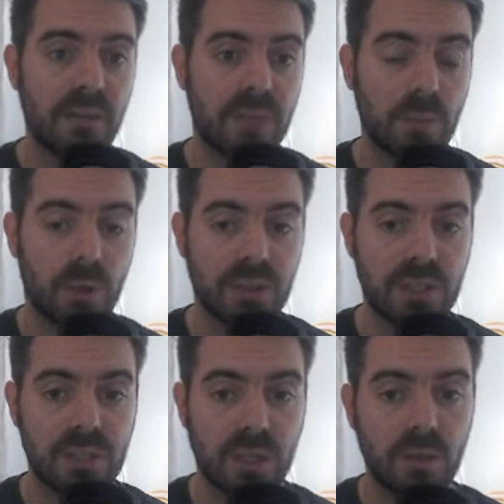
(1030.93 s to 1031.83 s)
if they
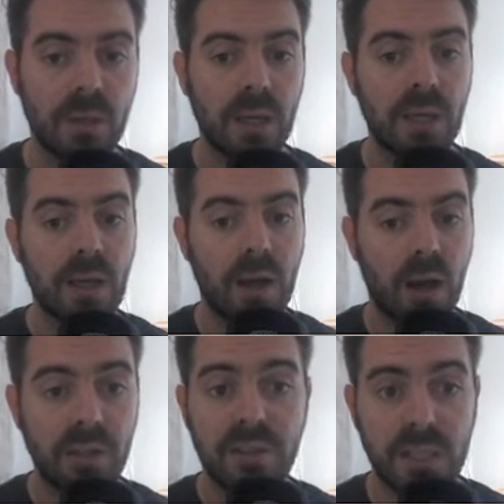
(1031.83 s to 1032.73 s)
wanted to.
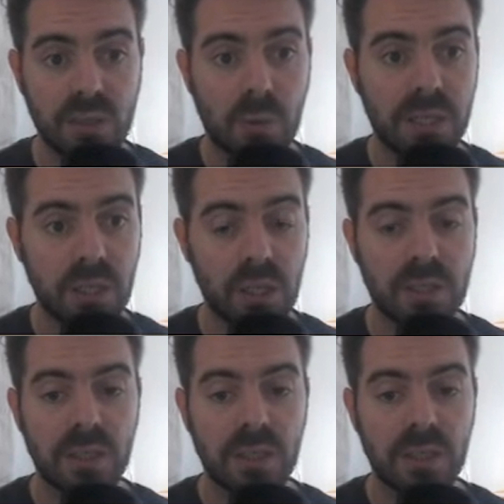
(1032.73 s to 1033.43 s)
I think it's quite good.